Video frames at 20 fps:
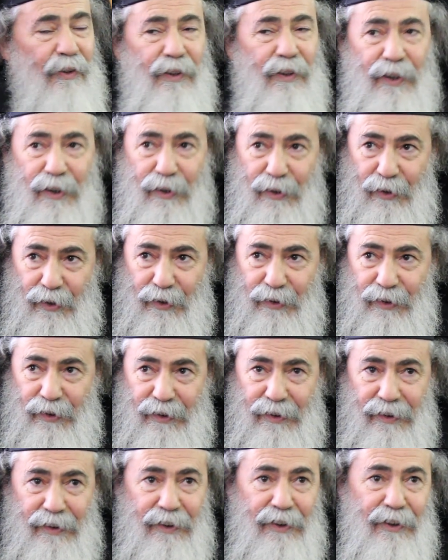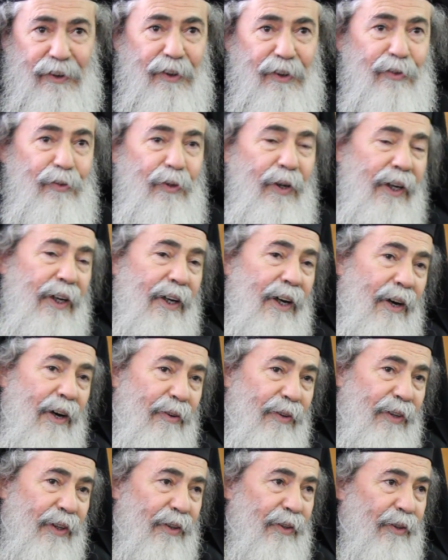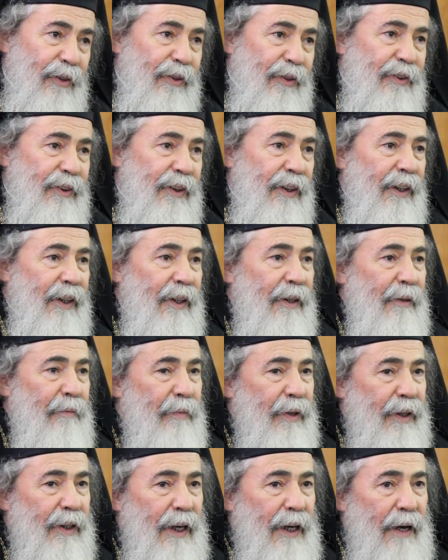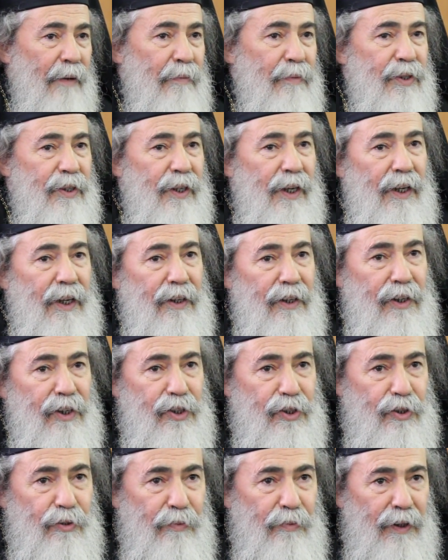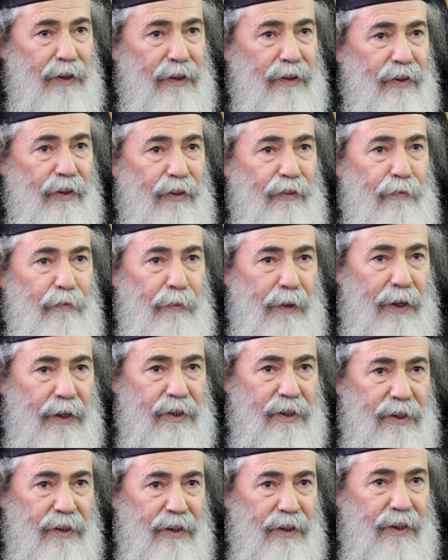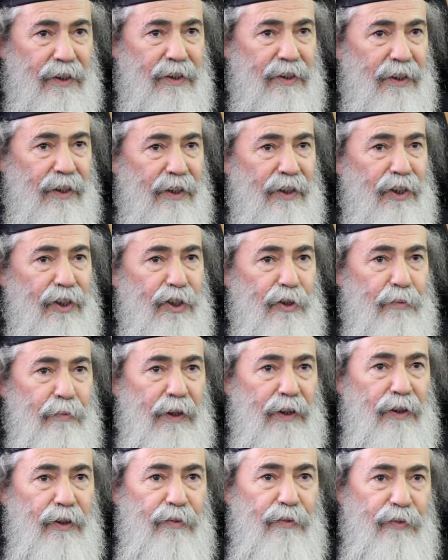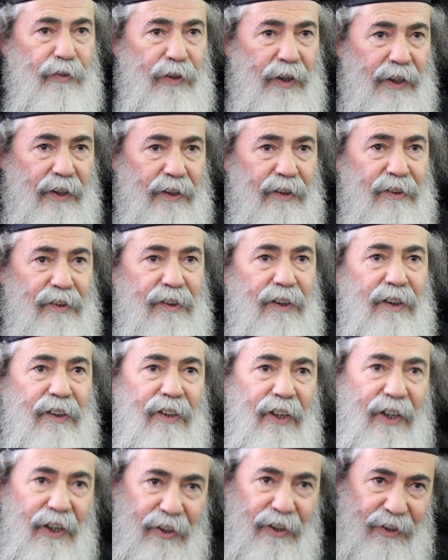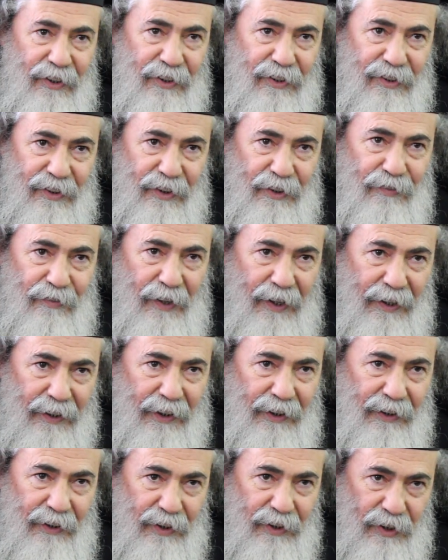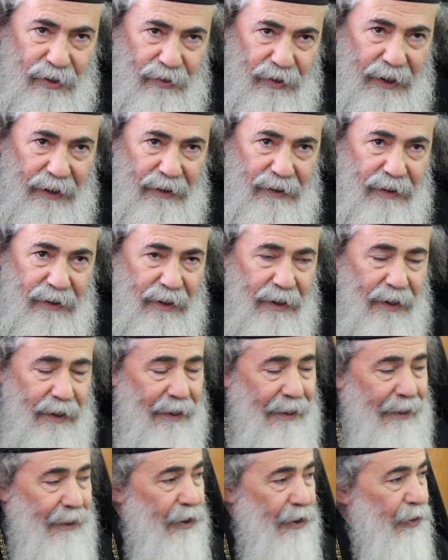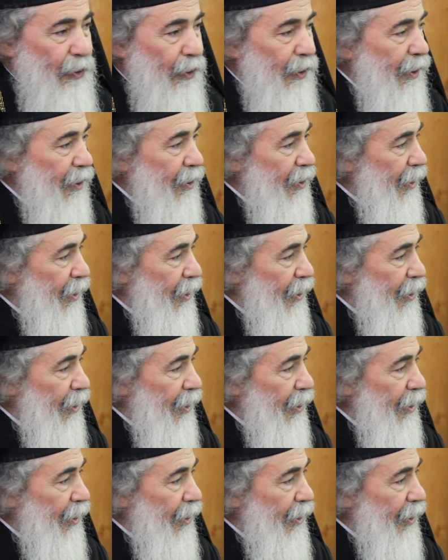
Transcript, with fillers: on the cross. This is why how the cross becomes an instrument of blessedness, an instrument of grace and energy, divine energy, right? So in the